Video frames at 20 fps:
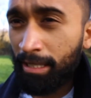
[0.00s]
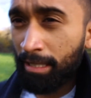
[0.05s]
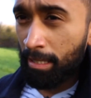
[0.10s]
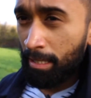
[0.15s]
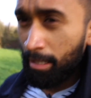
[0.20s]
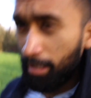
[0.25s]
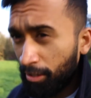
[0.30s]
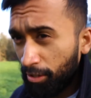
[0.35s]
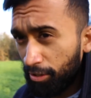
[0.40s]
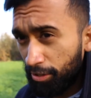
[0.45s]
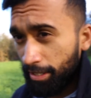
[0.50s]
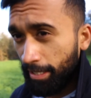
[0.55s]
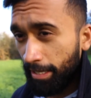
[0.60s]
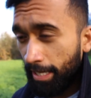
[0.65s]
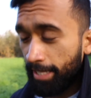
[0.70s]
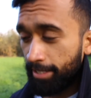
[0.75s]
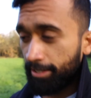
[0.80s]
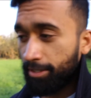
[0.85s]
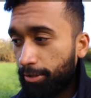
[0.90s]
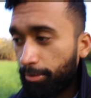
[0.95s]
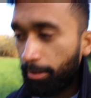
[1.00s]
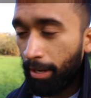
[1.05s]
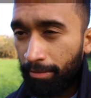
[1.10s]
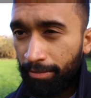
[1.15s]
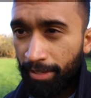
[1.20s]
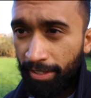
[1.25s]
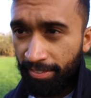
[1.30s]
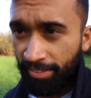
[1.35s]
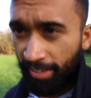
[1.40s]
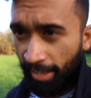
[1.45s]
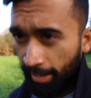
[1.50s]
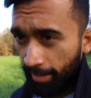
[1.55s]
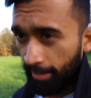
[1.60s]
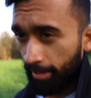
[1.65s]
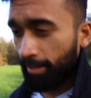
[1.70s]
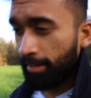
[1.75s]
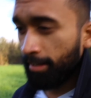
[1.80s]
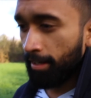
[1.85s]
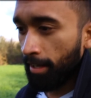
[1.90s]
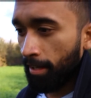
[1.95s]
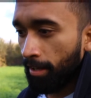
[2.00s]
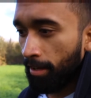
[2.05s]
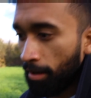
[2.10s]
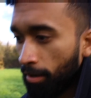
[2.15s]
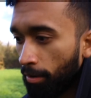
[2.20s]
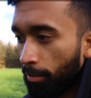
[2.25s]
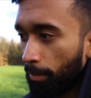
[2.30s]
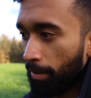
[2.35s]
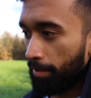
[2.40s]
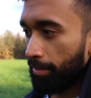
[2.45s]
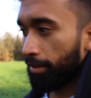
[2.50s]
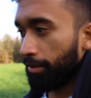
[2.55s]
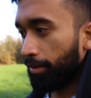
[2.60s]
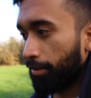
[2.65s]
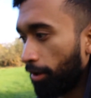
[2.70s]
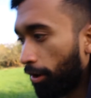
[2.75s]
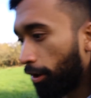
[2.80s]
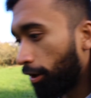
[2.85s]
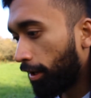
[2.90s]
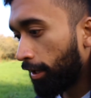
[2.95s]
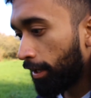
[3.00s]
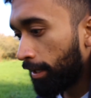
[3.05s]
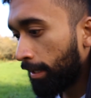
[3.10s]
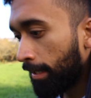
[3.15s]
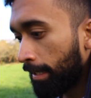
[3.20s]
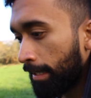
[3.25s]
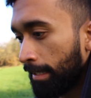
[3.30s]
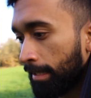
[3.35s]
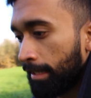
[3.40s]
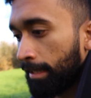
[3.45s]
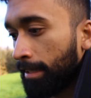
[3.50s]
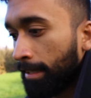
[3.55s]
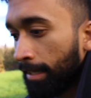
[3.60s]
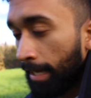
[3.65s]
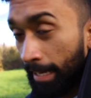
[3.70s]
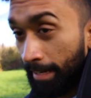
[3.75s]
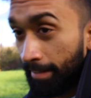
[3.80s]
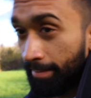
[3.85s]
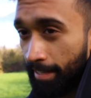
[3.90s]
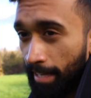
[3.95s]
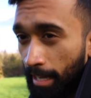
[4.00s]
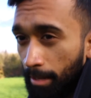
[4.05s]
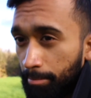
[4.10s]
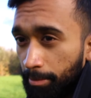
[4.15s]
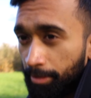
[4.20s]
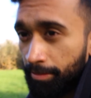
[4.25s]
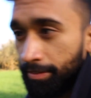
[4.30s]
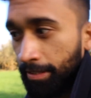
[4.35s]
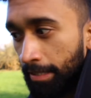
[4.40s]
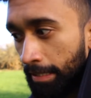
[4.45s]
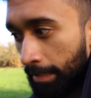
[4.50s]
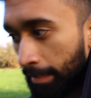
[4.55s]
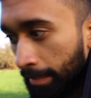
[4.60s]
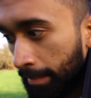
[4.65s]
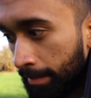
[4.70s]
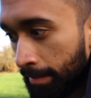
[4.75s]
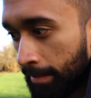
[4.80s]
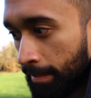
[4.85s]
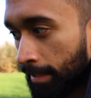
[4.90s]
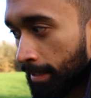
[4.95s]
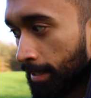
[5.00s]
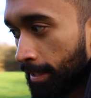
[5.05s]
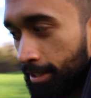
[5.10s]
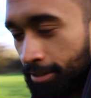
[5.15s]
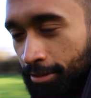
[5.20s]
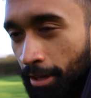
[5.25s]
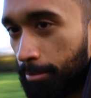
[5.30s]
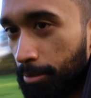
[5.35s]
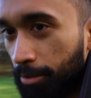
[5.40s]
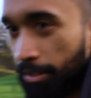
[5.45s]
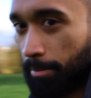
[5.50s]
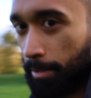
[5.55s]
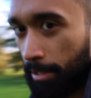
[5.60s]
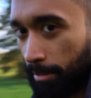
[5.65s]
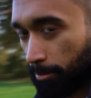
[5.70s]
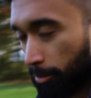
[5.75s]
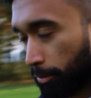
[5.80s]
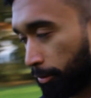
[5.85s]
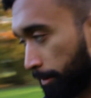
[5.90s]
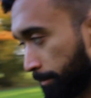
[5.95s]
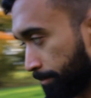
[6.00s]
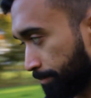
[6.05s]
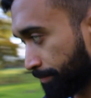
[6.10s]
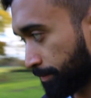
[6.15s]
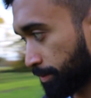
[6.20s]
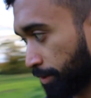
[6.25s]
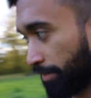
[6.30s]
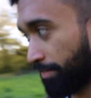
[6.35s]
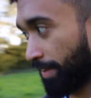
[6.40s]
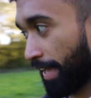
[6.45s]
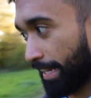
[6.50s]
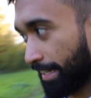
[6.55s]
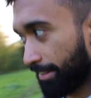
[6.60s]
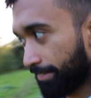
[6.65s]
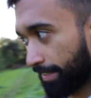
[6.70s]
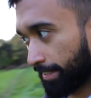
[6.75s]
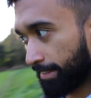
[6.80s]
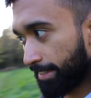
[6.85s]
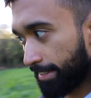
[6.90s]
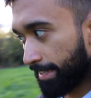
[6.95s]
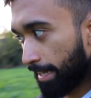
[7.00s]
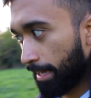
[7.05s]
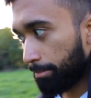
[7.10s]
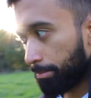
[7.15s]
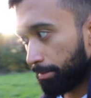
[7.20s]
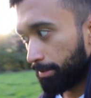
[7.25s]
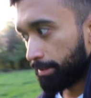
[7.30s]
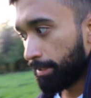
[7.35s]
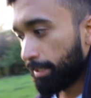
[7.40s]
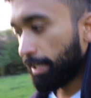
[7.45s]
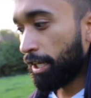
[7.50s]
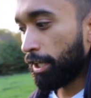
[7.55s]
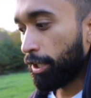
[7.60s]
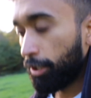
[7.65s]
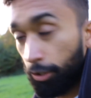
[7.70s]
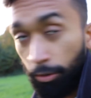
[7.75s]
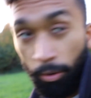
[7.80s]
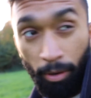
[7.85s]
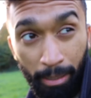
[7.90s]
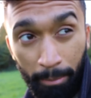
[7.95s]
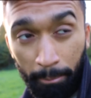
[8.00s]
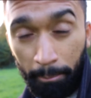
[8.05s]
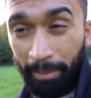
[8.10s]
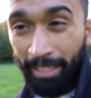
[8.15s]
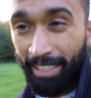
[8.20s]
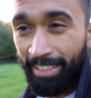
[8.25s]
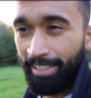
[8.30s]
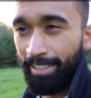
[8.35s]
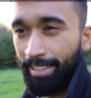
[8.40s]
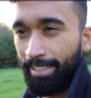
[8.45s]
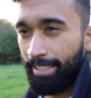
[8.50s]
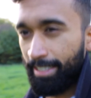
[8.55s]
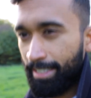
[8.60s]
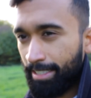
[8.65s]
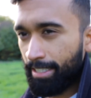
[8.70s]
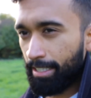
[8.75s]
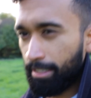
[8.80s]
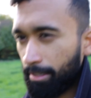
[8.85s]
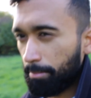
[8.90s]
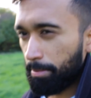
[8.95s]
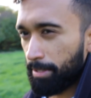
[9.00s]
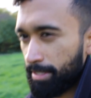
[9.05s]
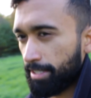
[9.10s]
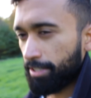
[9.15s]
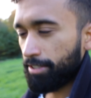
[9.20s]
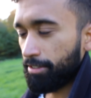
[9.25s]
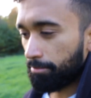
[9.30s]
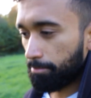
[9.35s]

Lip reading: because it lets you have the say on whether or not anything happens. It's not up to them anymore. So if anything did happen, you are immediately in the position of